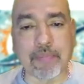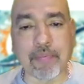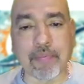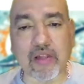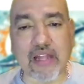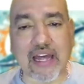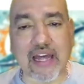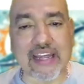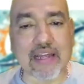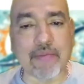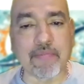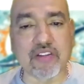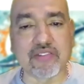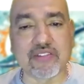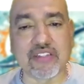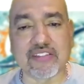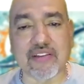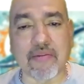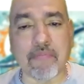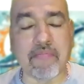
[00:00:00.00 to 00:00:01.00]
People like him
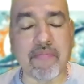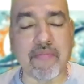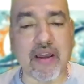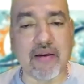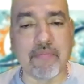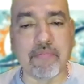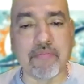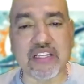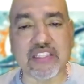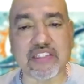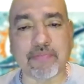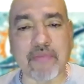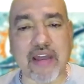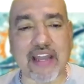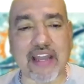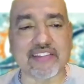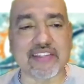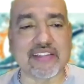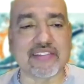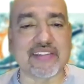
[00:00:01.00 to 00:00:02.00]
because he's a
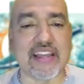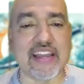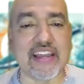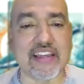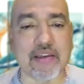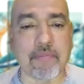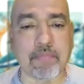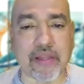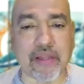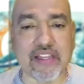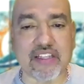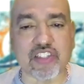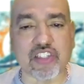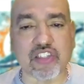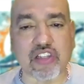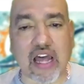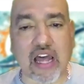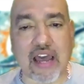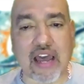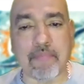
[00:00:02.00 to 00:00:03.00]
mismatch. They say he can play the
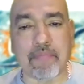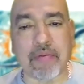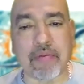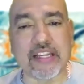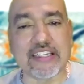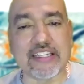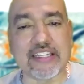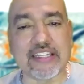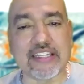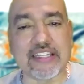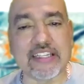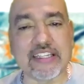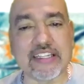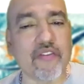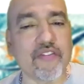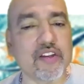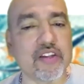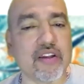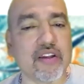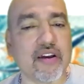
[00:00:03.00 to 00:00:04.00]
slot, but he's
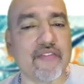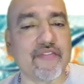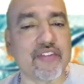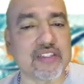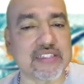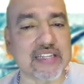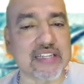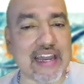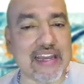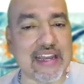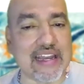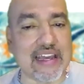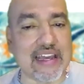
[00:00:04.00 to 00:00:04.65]
more of a tight